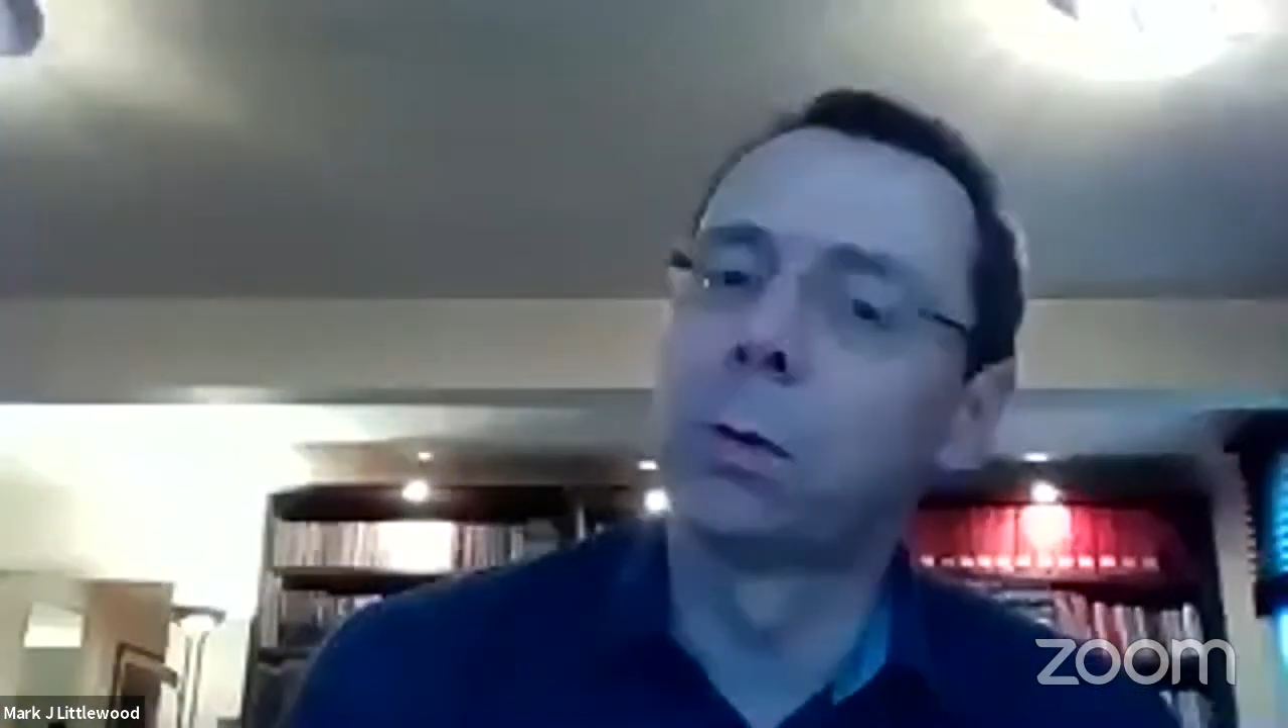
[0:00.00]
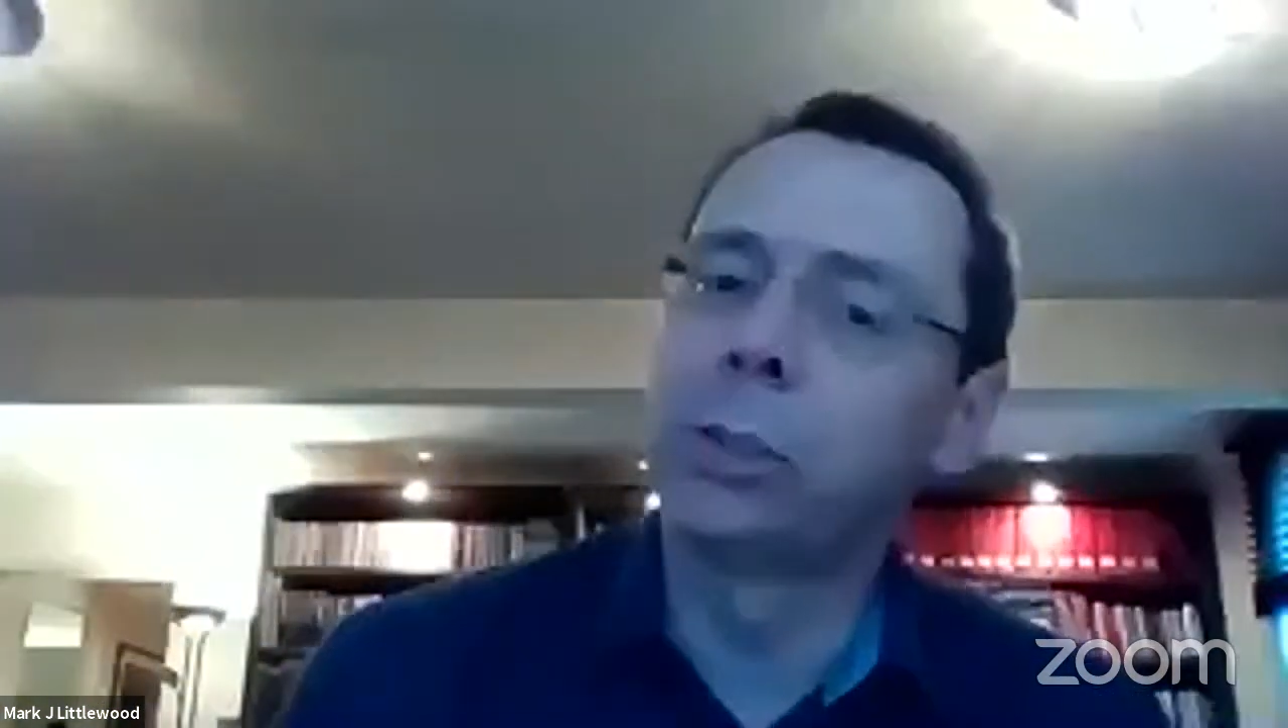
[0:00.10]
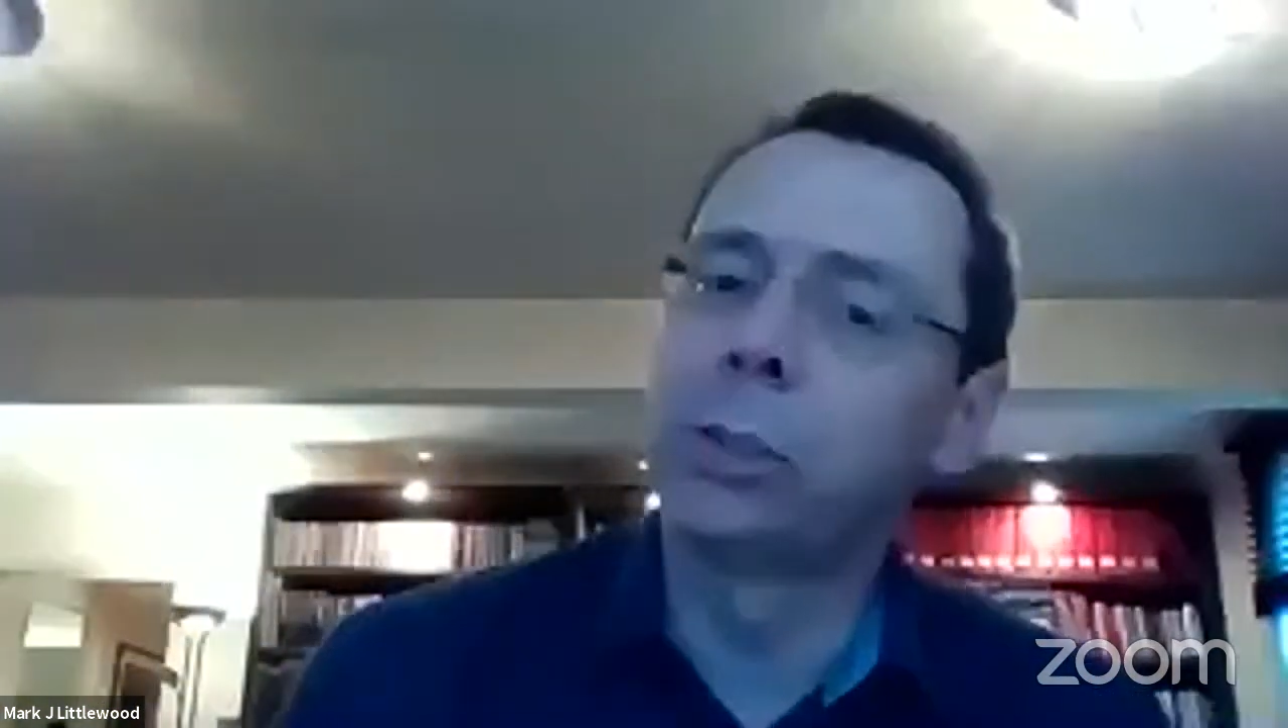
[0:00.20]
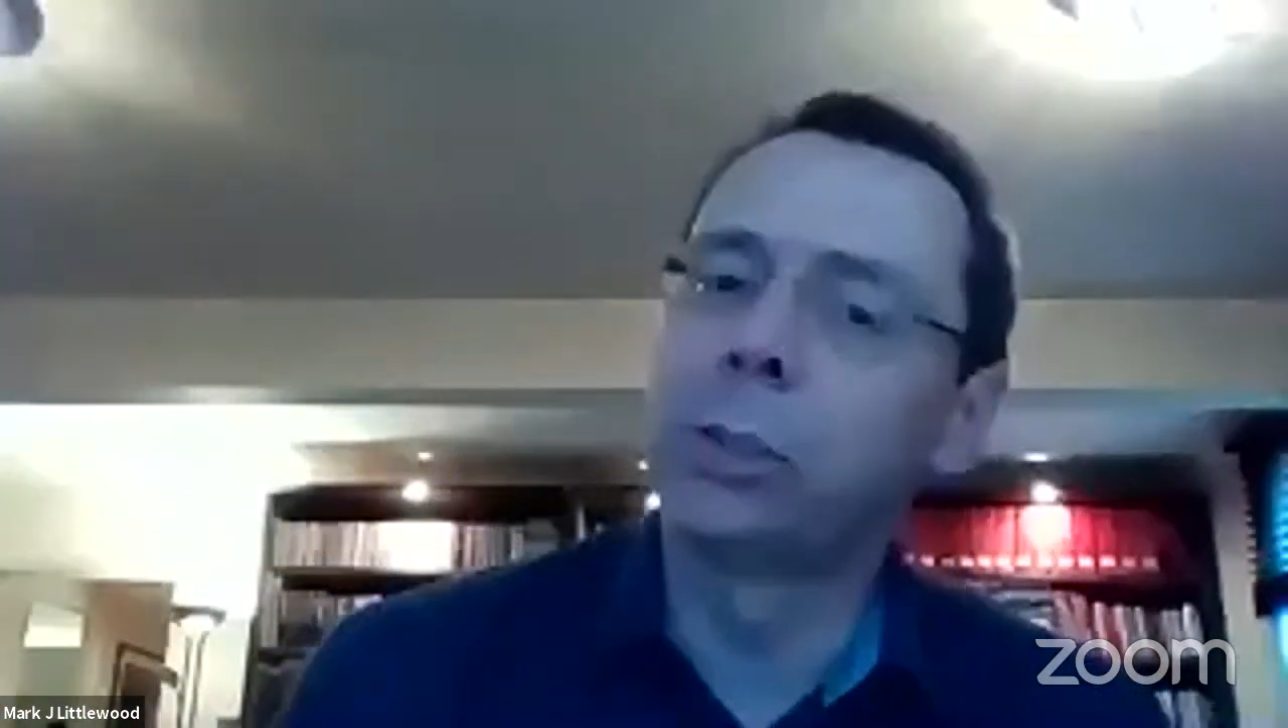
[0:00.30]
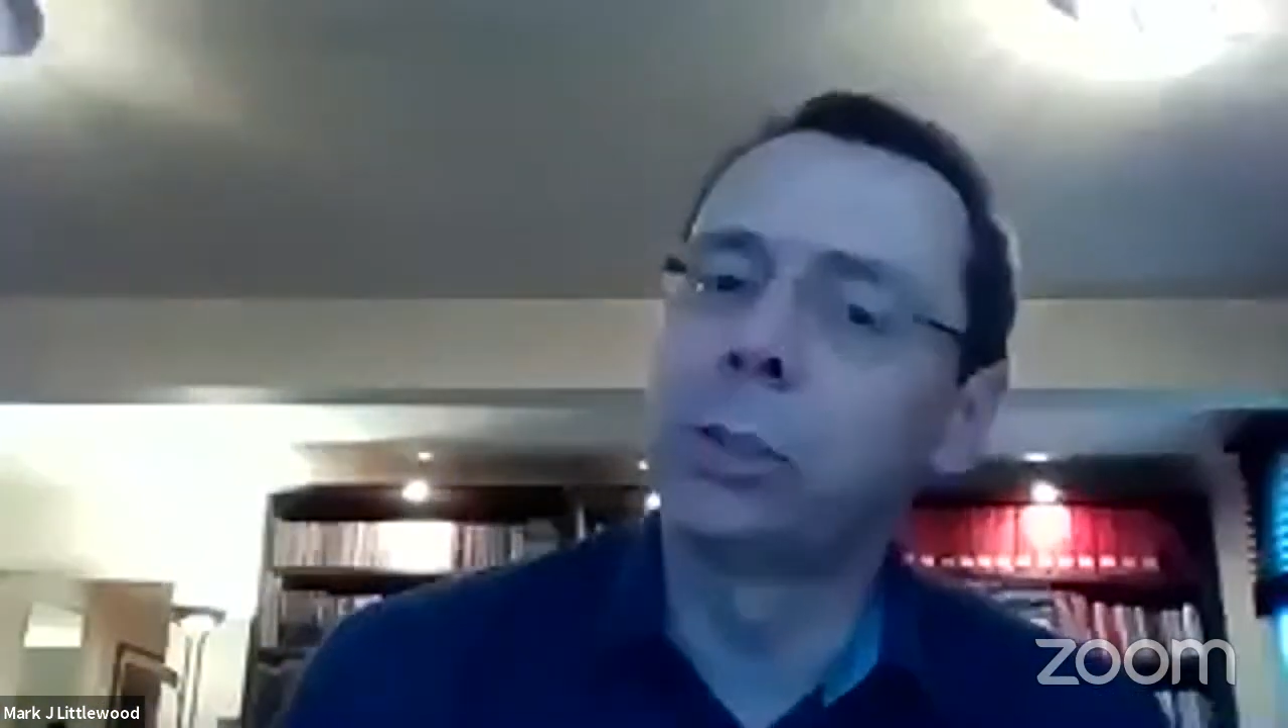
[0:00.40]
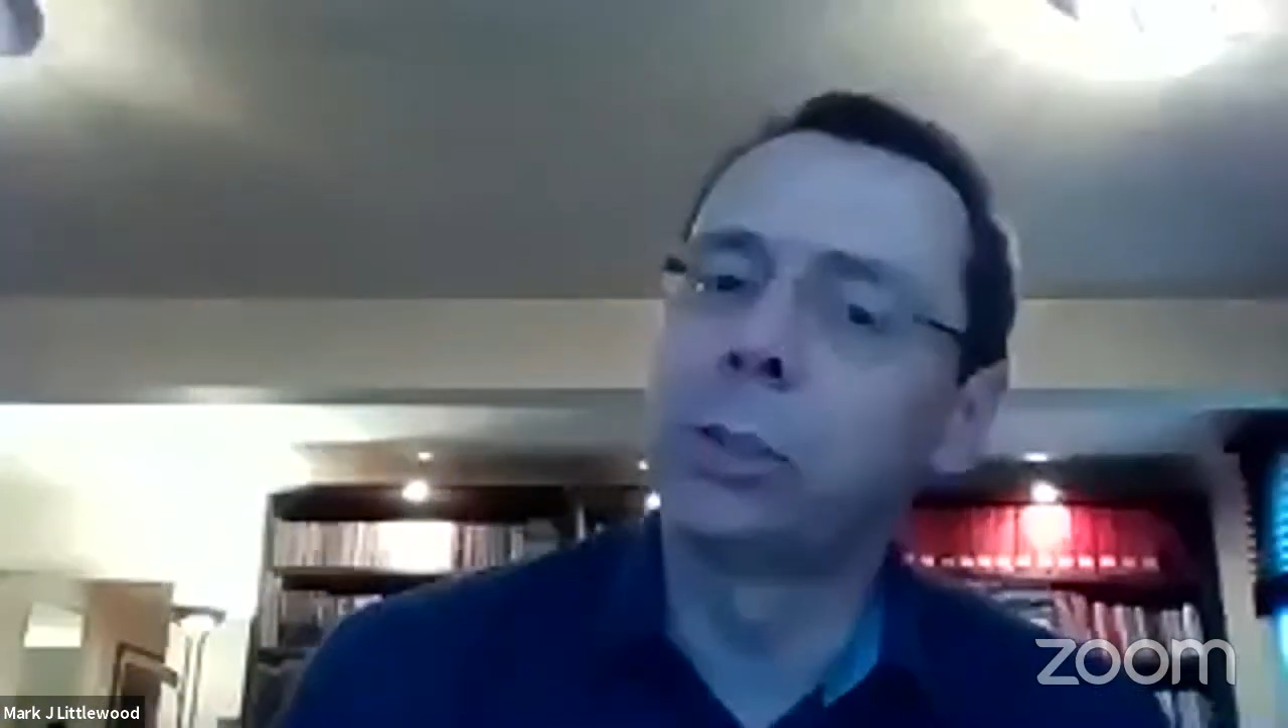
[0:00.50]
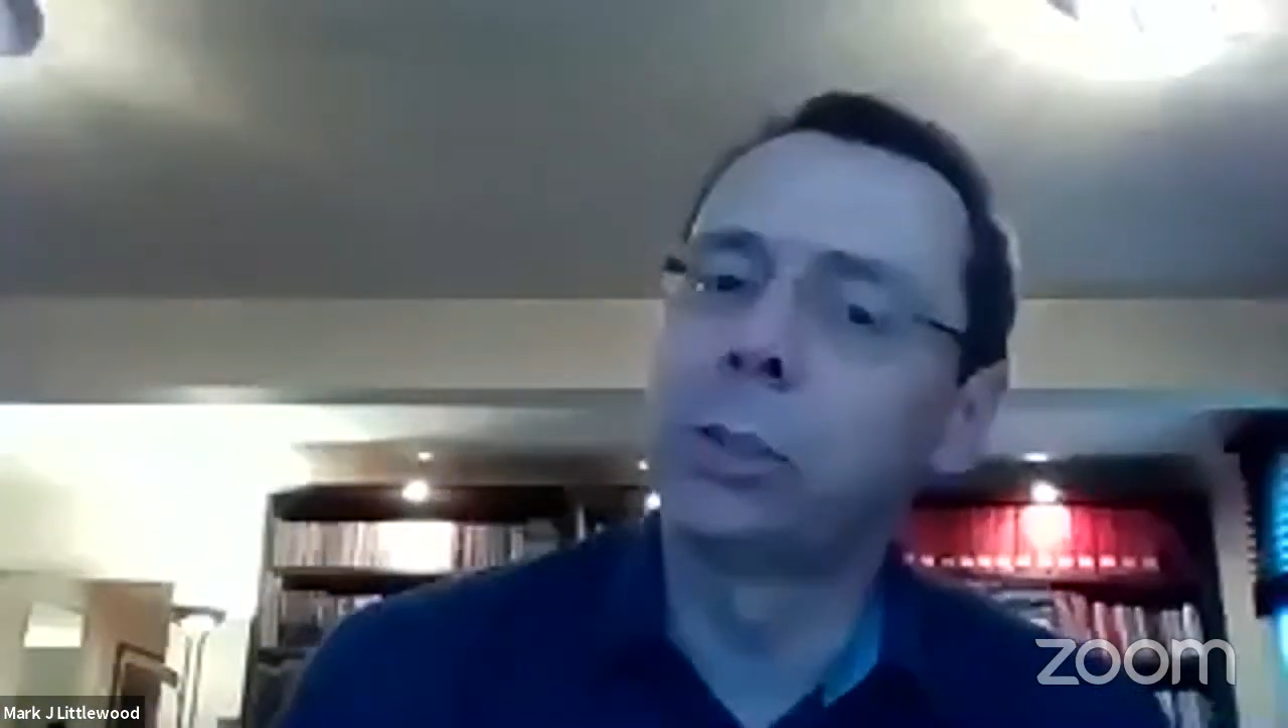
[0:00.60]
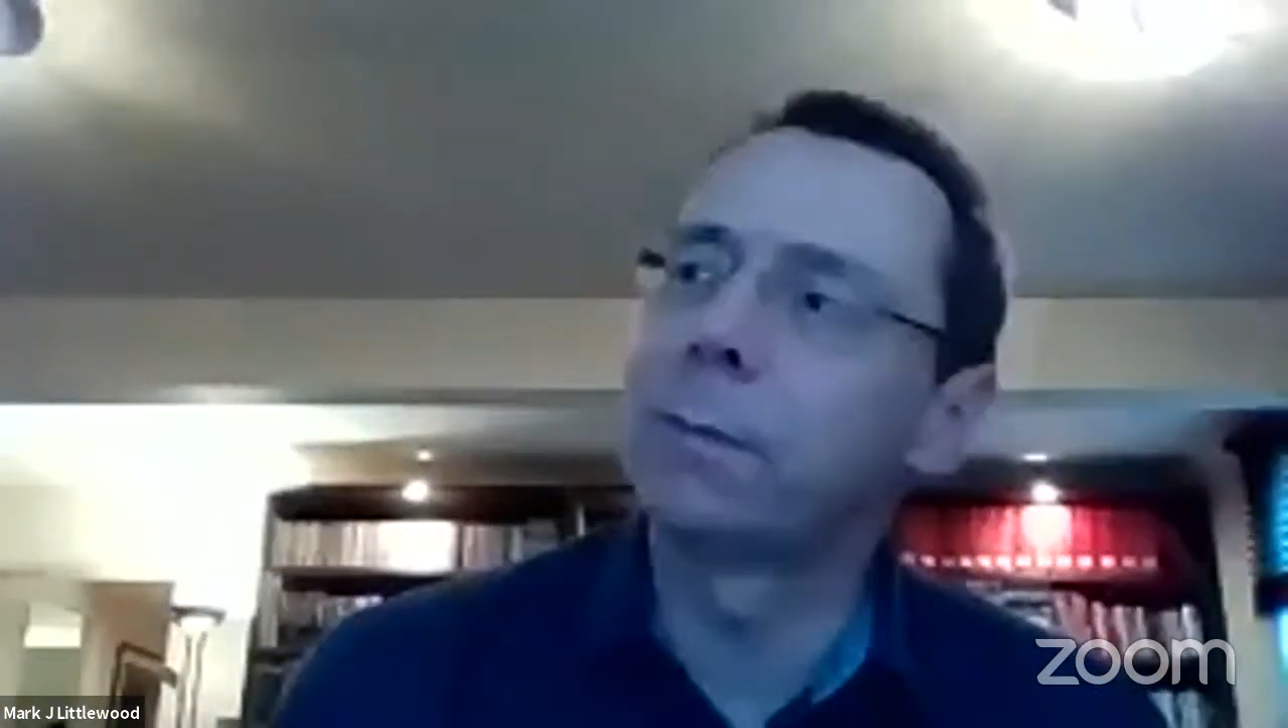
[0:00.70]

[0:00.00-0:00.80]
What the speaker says: should have a